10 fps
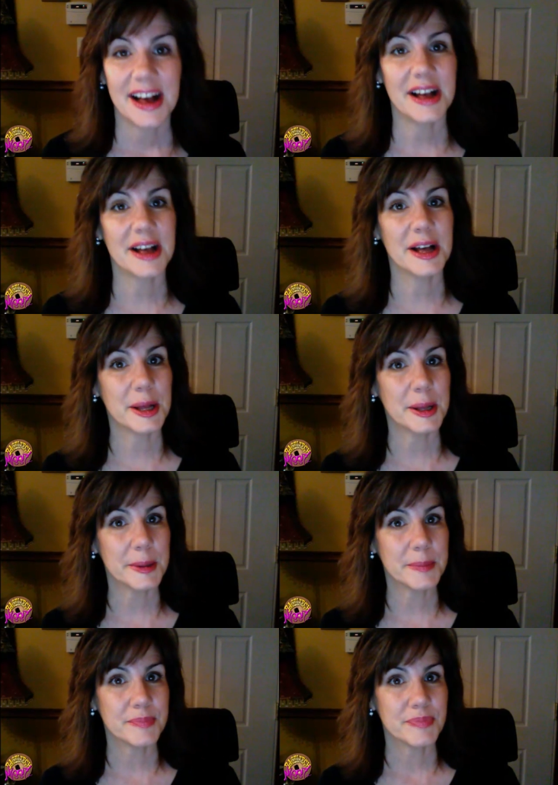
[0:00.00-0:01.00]

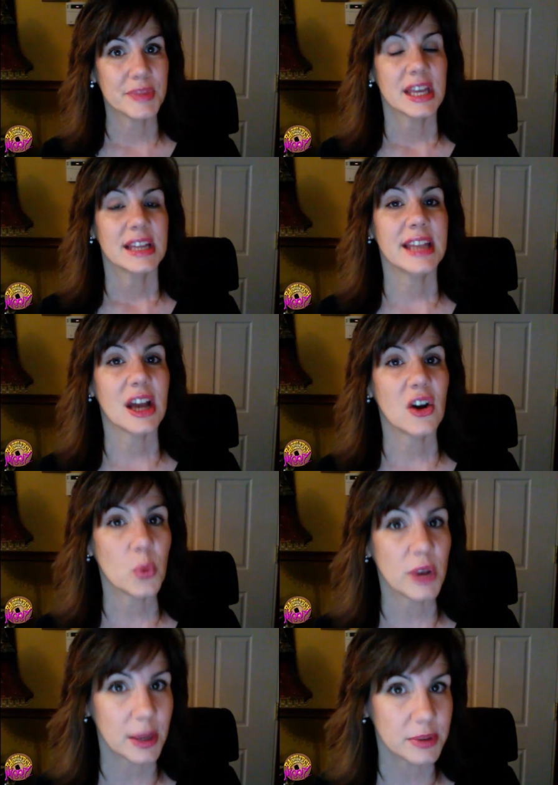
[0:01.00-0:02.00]
Um, now,
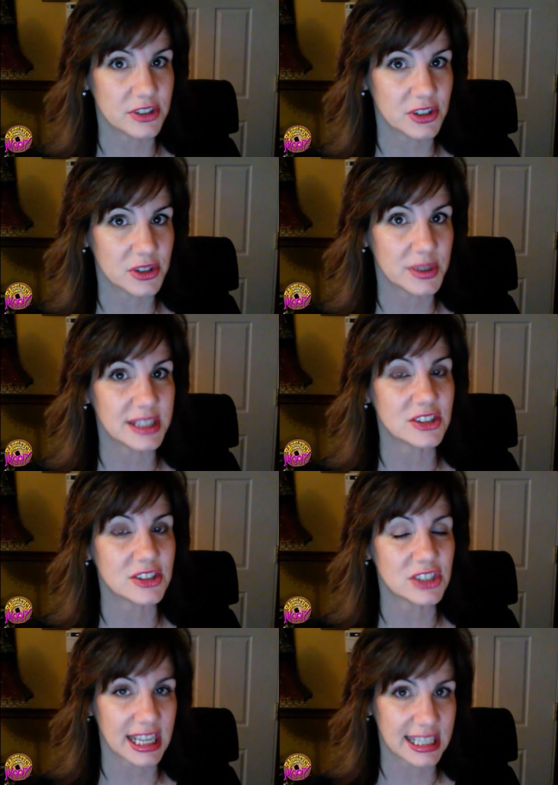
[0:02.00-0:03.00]
what I would do is
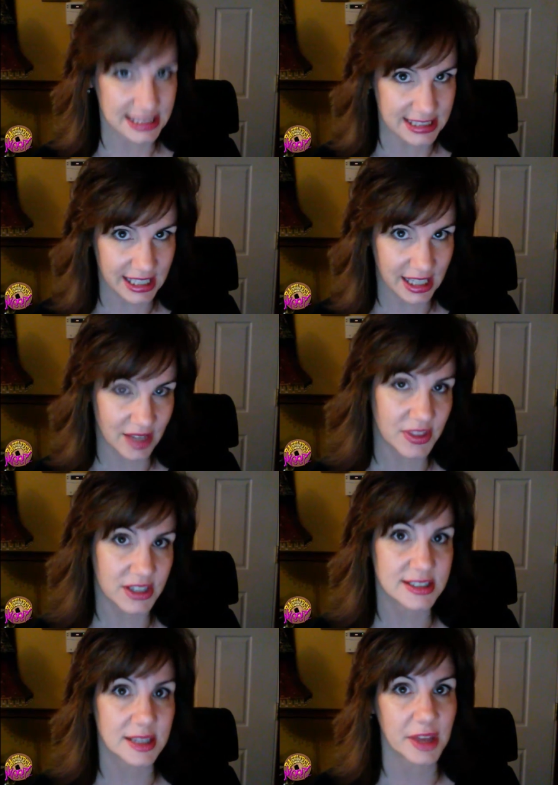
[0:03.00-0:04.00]
check and see if
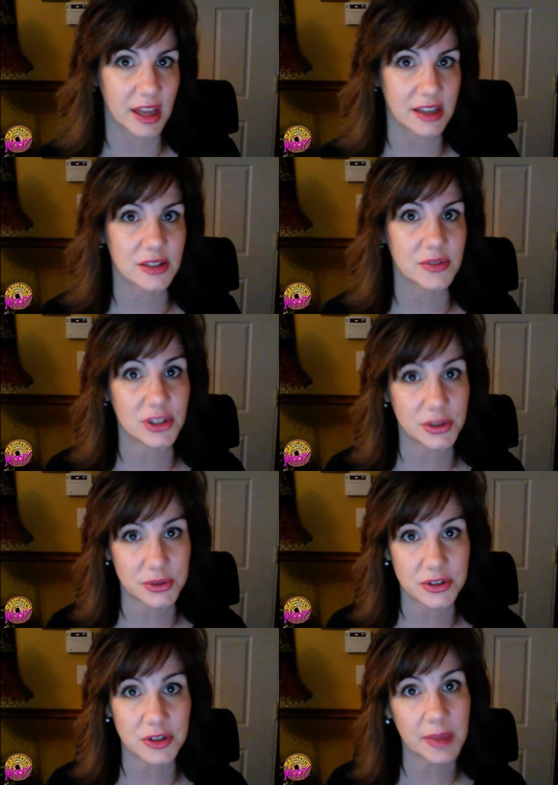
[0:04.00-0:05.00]
there's some kind of
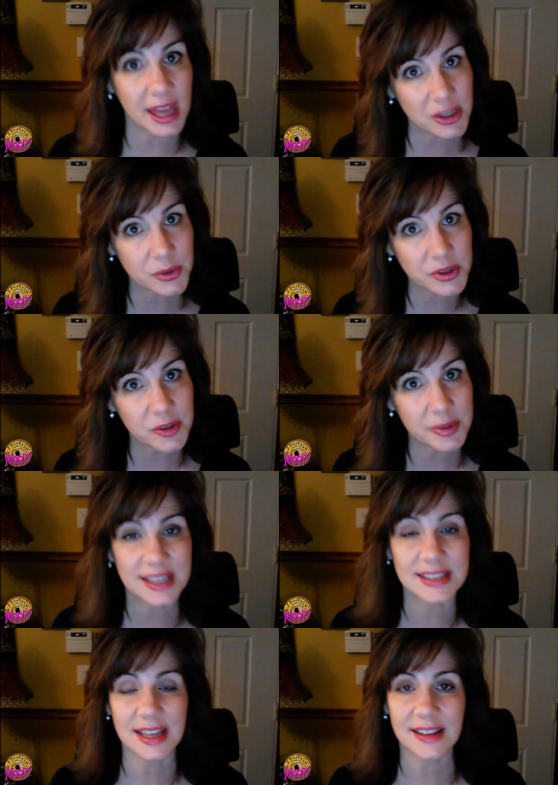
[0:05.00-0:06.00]
user manual
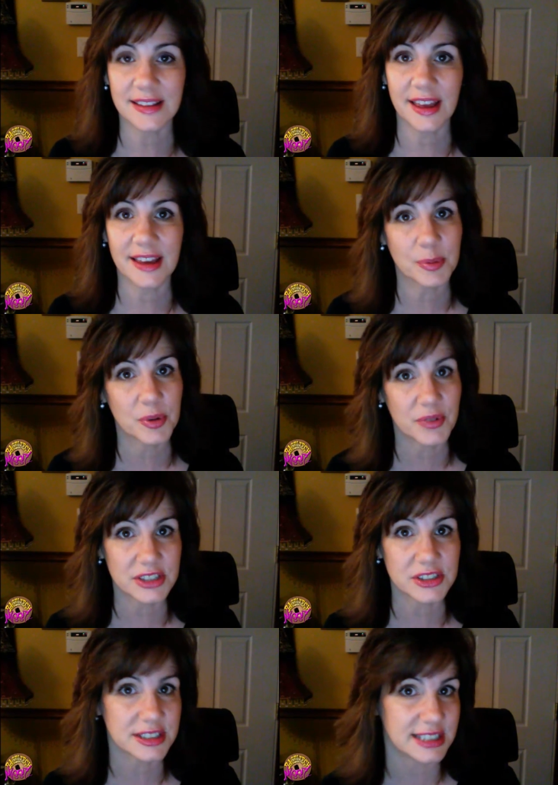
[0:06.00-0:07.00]
because, unlike
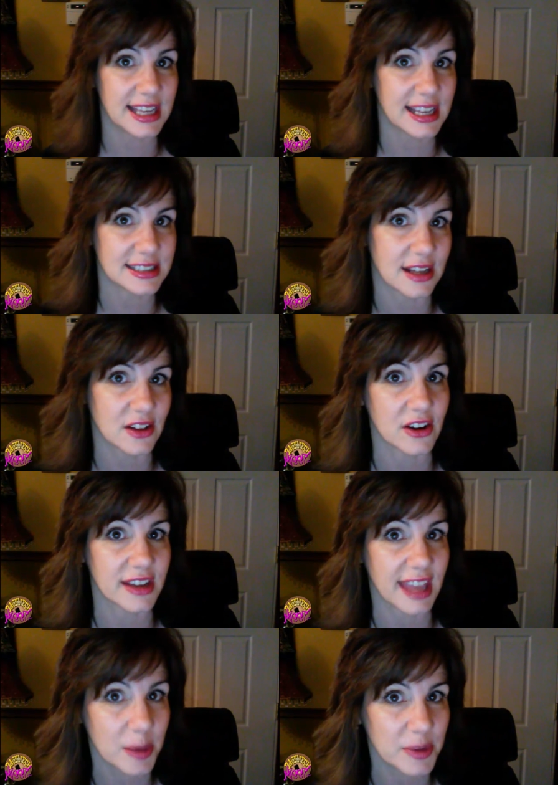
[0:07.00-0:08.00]
professional DSLR
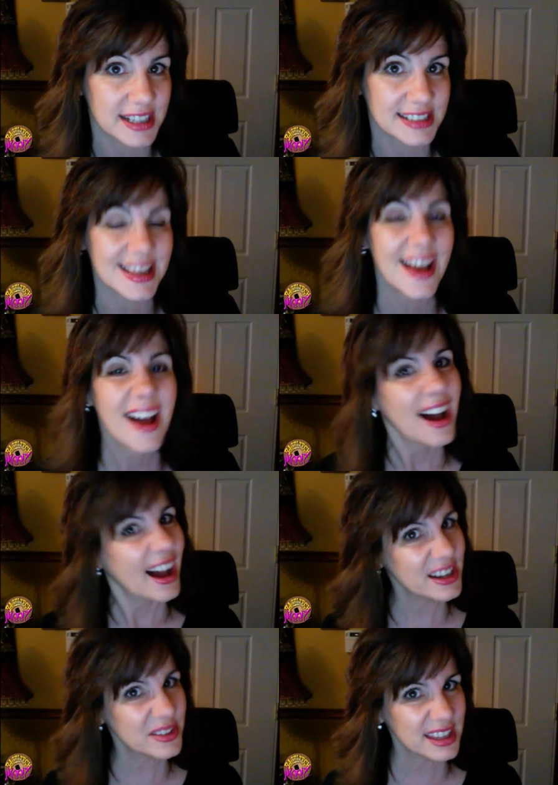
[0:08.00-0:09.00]
cameras,
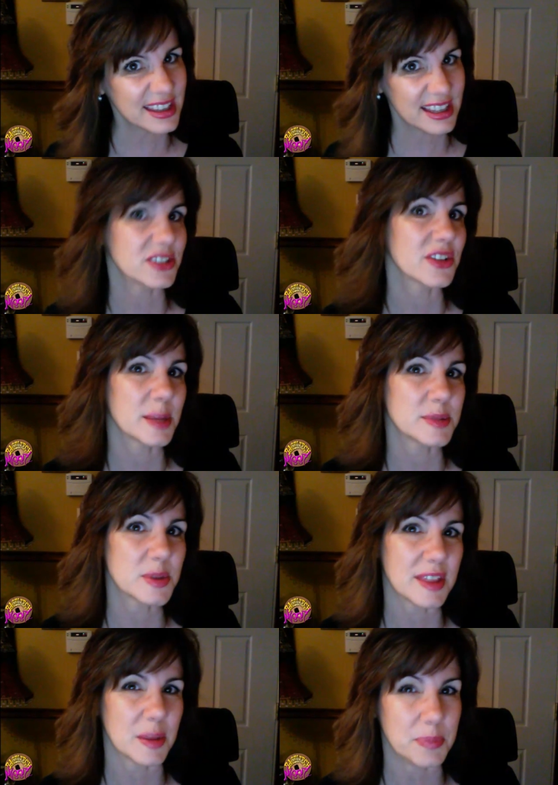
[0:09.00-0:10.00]
I don't think Kindle comes
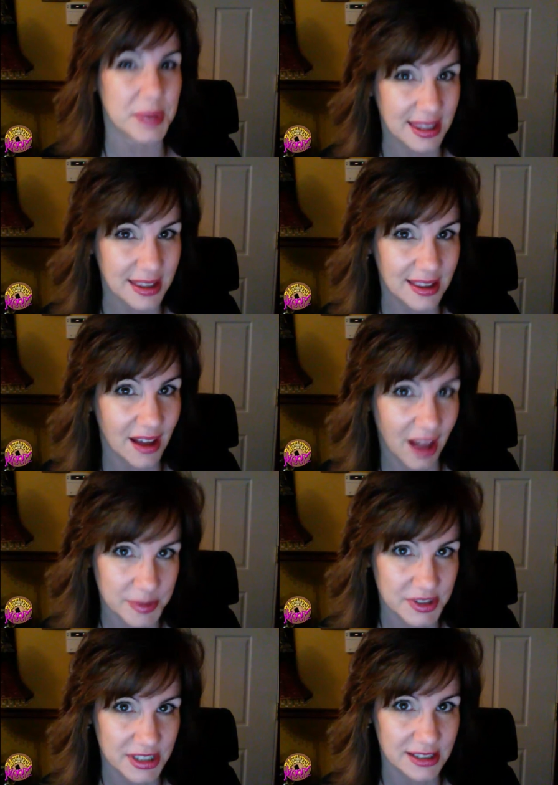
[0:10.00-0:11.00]
with a P
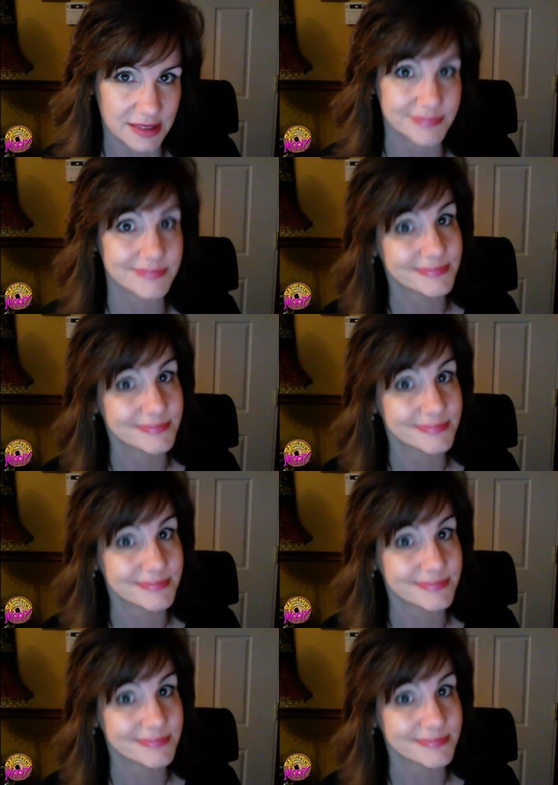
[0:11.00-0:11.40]
option.